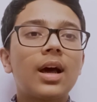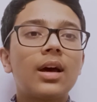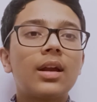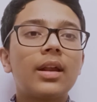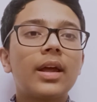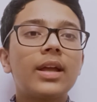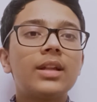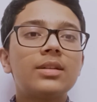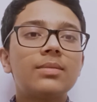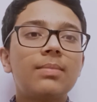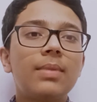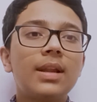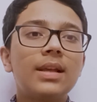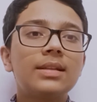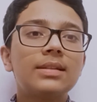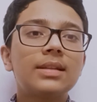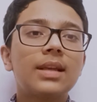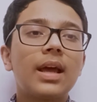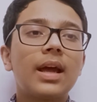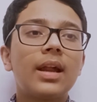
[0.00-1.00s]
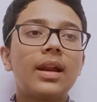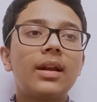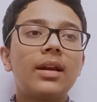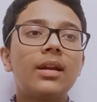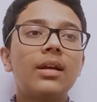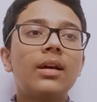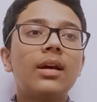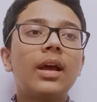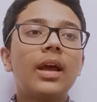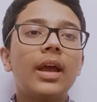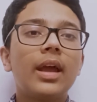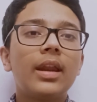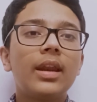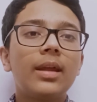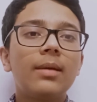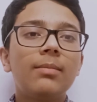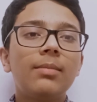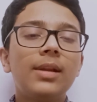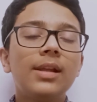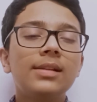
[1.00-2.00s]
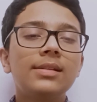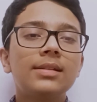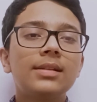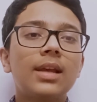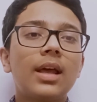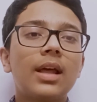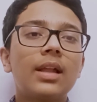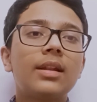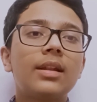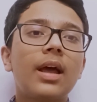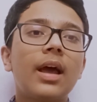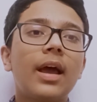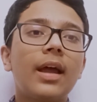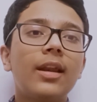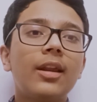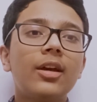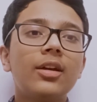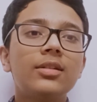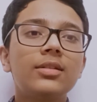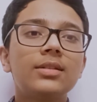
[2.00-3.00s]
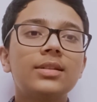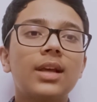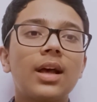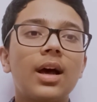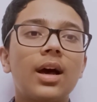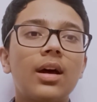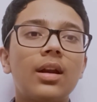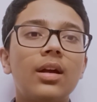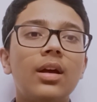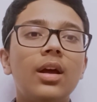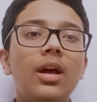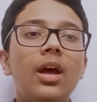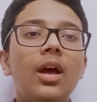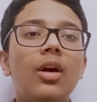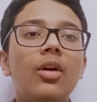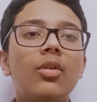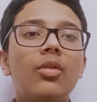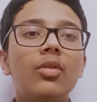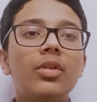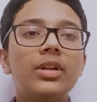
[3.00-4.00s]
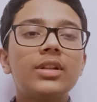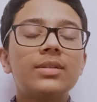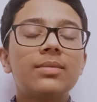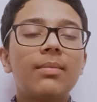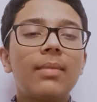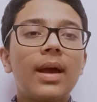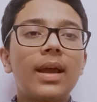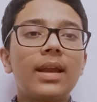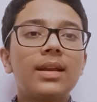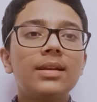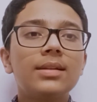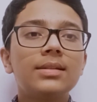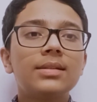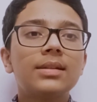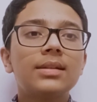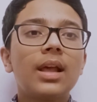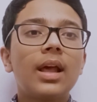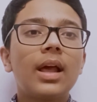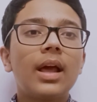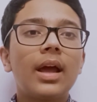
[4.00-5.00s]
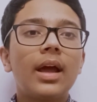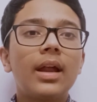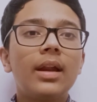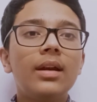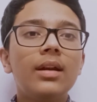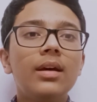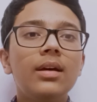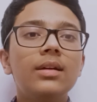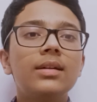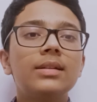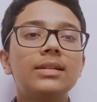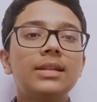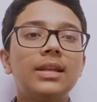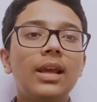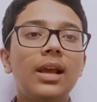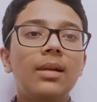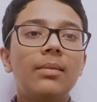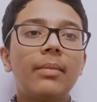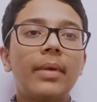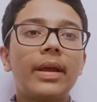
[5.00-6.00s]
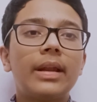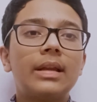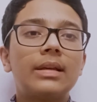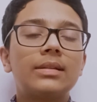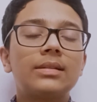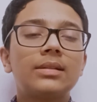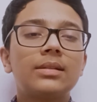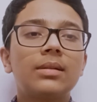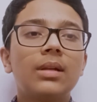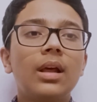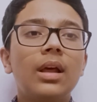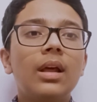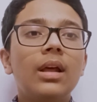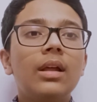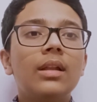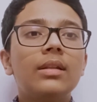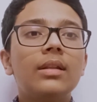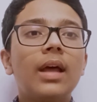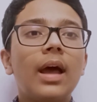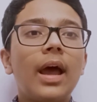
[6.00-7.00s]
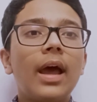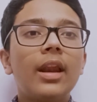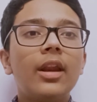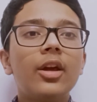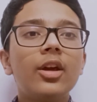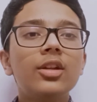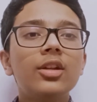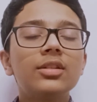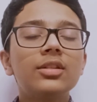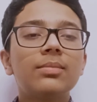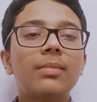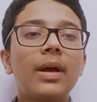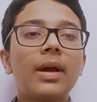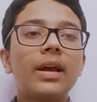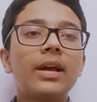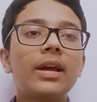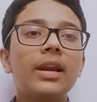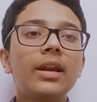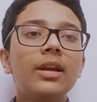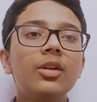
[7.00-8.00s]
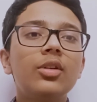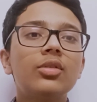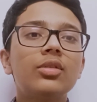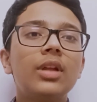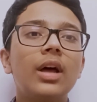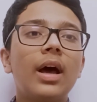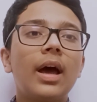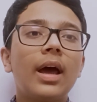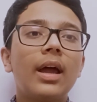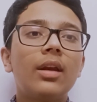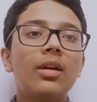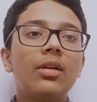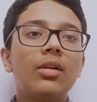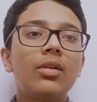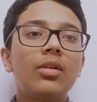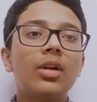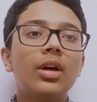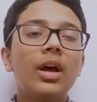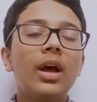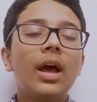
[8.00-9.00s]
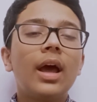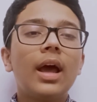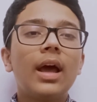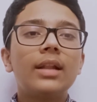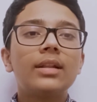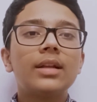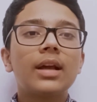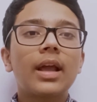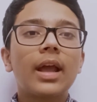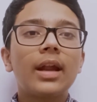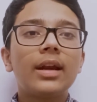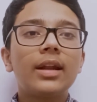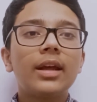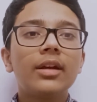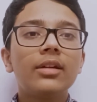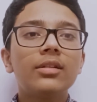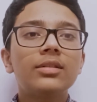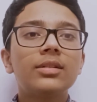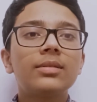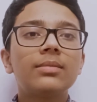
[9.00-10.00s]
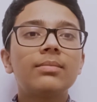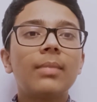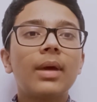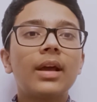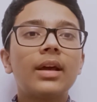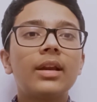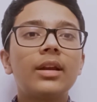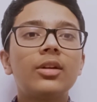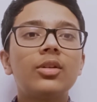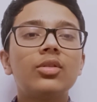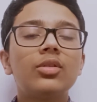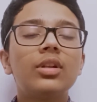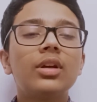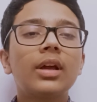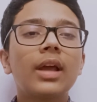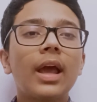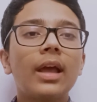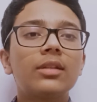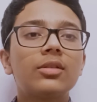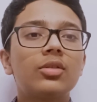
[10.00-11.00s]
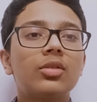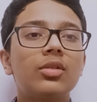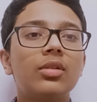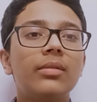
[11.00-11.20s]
H+ and Na+, and the anions are OH- and Cl-. The anions migrate to the anode and the cations migrate to the cathode.